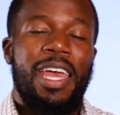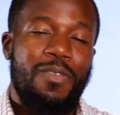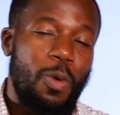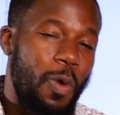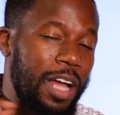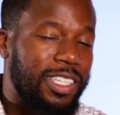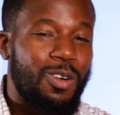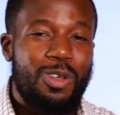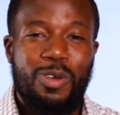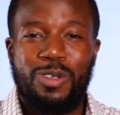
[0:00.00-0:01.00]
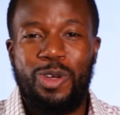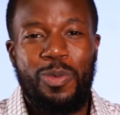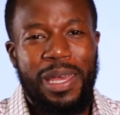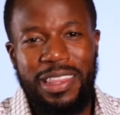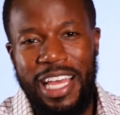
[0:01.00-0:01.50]
If you're watching on
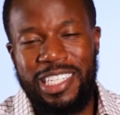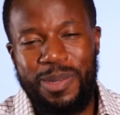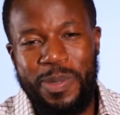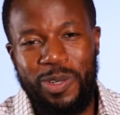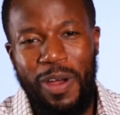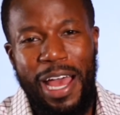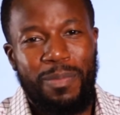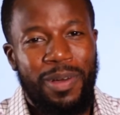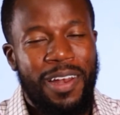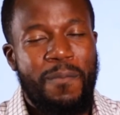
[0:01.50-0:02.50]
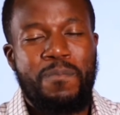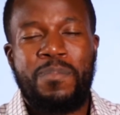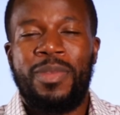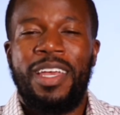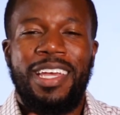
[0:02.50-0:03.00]
YouTube, hit that subscribe button.
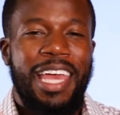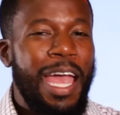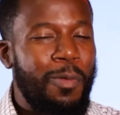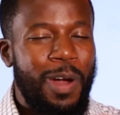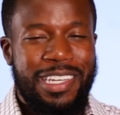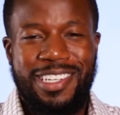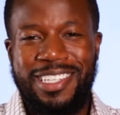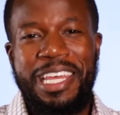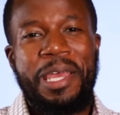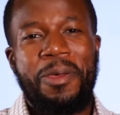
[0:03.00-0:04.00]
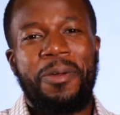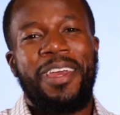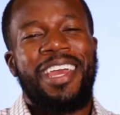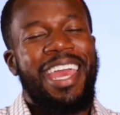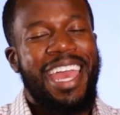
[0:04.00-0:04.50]
Can't wait to see you
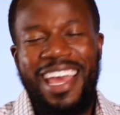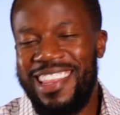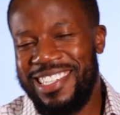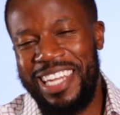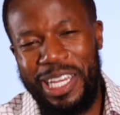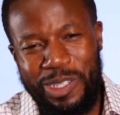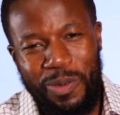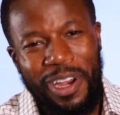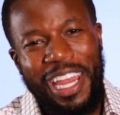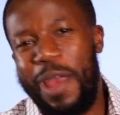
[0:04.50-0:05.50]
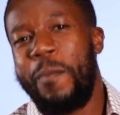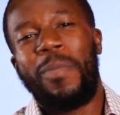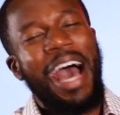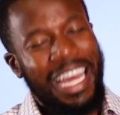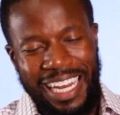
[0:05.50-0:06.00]
in the sanctuary,
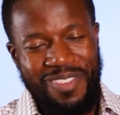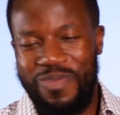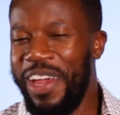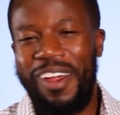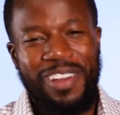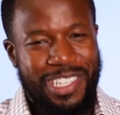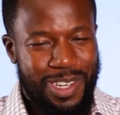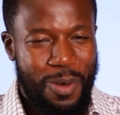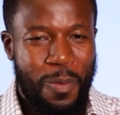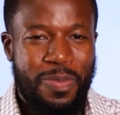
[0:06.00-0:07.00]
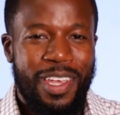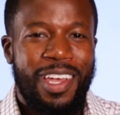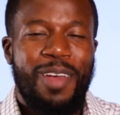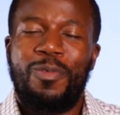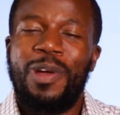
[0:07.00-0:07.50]
embodied very soon.
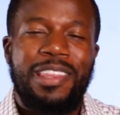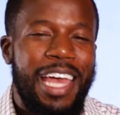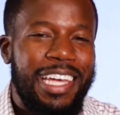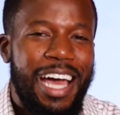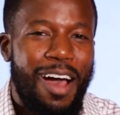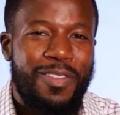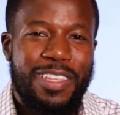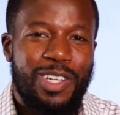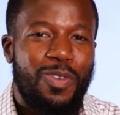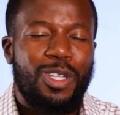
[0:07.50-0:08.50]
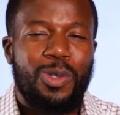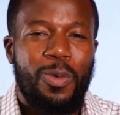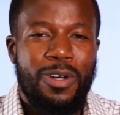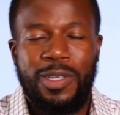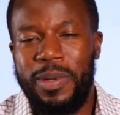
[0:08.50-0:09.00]
We thank God for this virtual
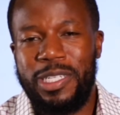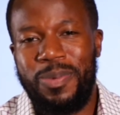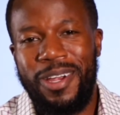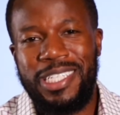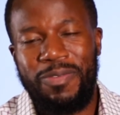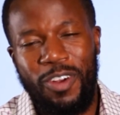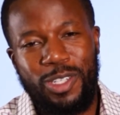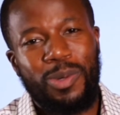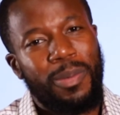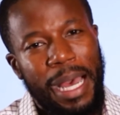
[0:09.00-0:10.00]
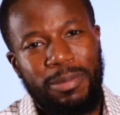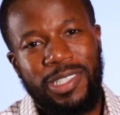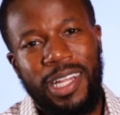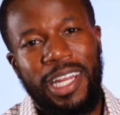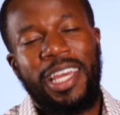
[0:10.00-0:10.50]
worship experience and virtual Bible
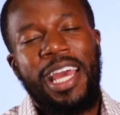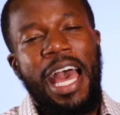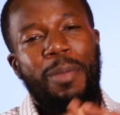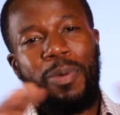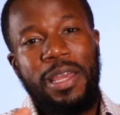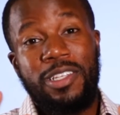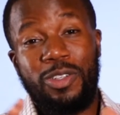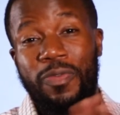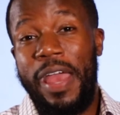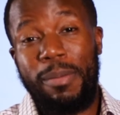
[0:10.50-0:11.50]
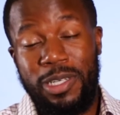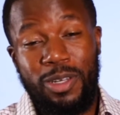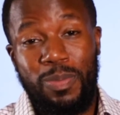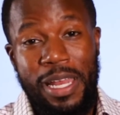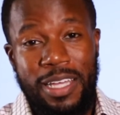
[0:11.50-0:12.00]
study. I pray that your
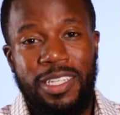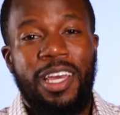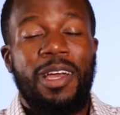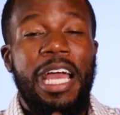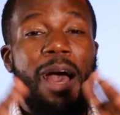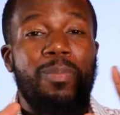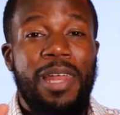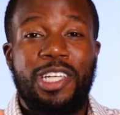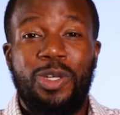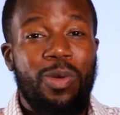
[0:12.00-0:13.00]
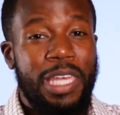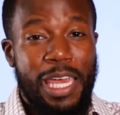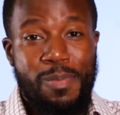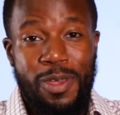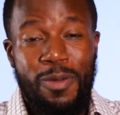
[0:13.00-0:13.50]
families are blessed. God bless you and
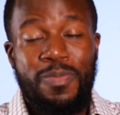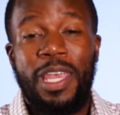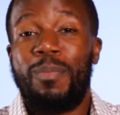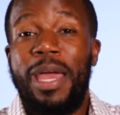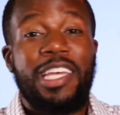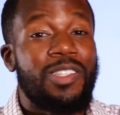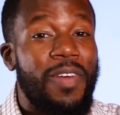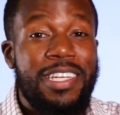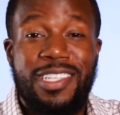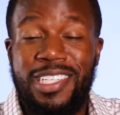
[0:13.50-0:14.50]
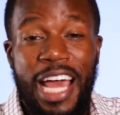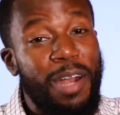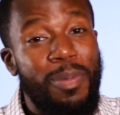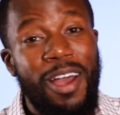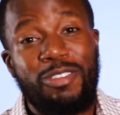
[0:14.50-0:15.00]
keep you, make his face to
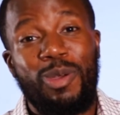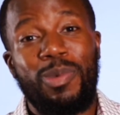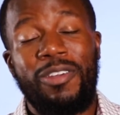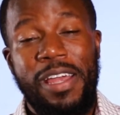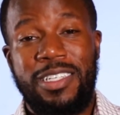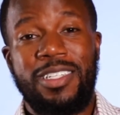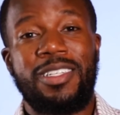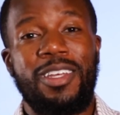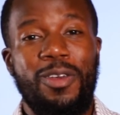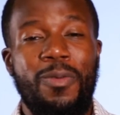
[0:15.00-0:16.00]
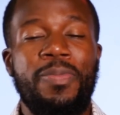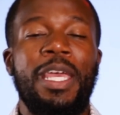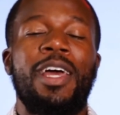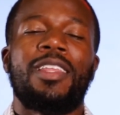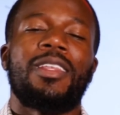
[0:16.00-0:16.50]
shine upon you and be gracious to you.
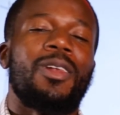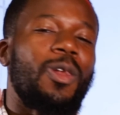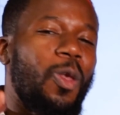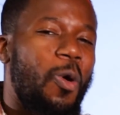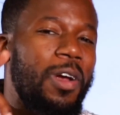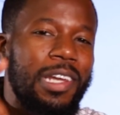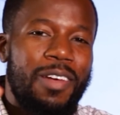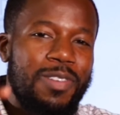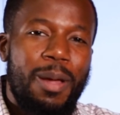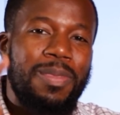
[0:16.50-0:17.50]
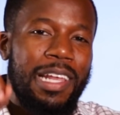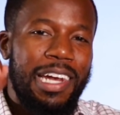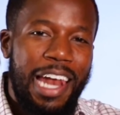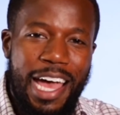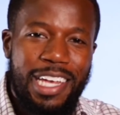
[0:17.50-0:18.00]
The Lord lift up the
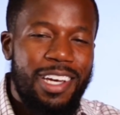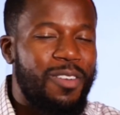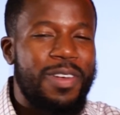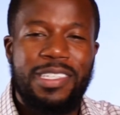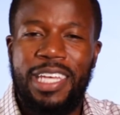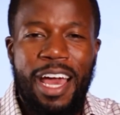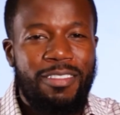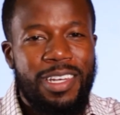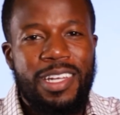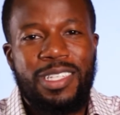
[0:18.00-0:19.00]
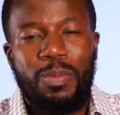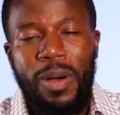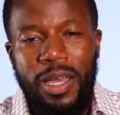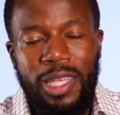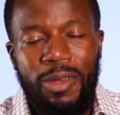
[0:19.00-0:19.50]
light of his countenance
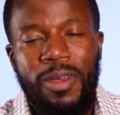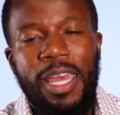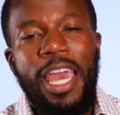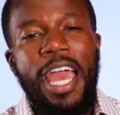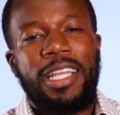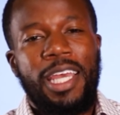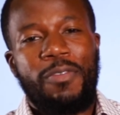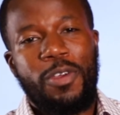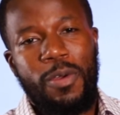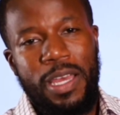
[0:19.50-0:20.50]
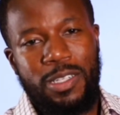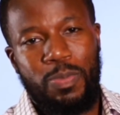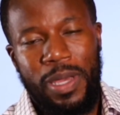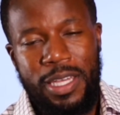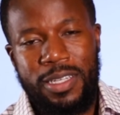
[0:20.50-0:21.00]
upon you and give you his
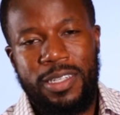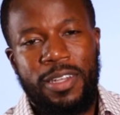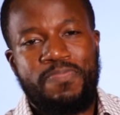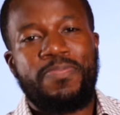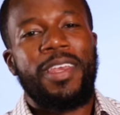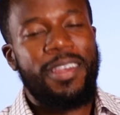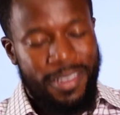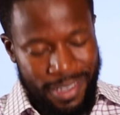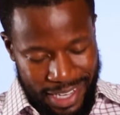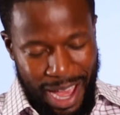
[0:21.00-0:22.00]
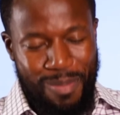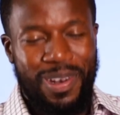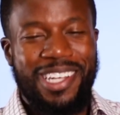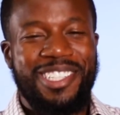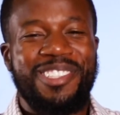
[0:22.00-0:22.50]
peace. God
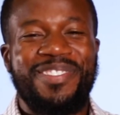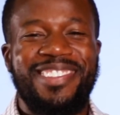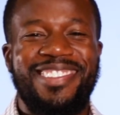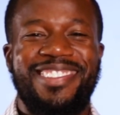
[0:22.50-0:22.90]
bless you.